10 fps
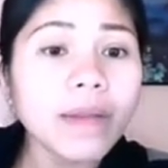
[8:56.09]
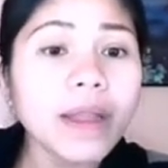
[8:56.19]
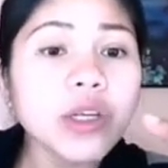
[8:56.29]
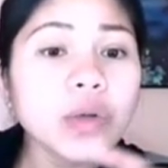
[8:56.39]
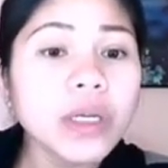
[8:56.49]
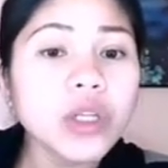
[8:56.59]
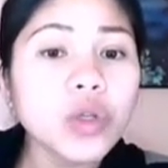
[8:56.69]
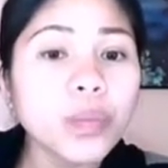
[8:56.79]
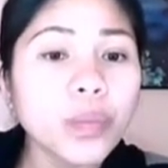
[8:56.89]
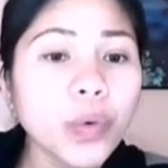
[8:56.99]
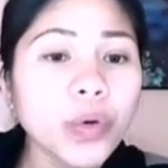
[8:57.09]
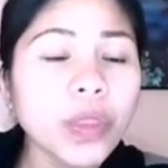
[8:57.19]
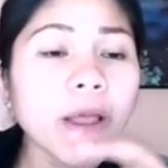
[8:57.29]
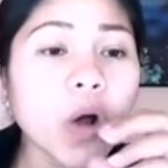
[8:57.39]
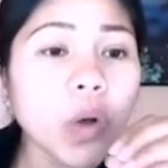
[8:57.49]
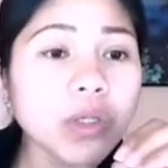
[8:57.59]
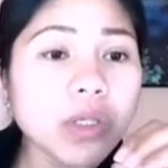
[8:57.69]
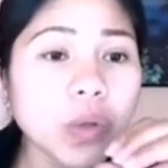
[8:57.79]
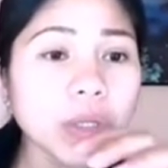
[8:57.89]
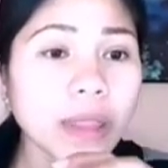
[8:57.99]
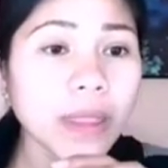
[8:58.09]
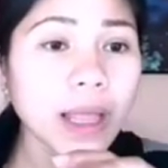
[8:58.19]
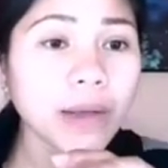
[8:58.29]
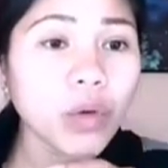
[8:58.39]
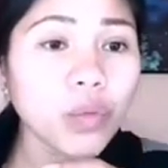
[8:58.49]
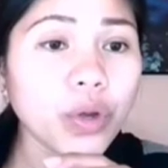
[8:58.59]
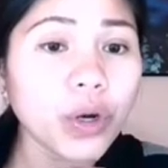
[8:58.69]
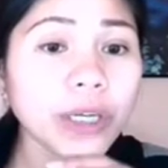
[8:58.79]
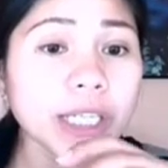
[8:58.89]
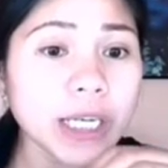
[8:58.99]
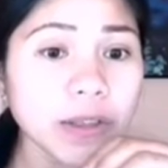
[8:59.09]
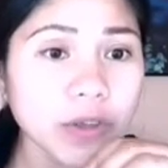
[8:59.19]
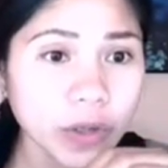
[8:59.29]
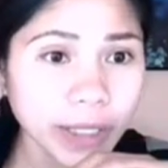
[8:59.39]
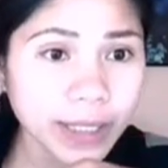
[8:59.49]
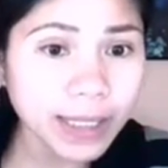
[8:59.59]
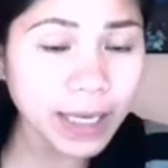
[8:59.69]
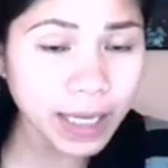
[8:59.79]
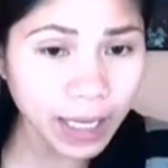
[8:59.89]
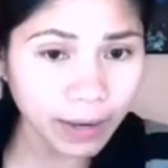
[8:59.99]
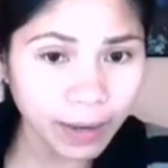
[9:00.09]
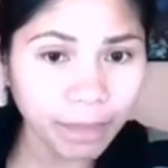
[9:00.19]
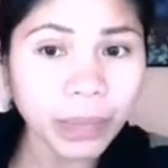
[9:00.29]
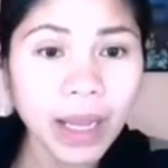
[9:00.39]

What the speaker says: then you need to put also the name of your children's here.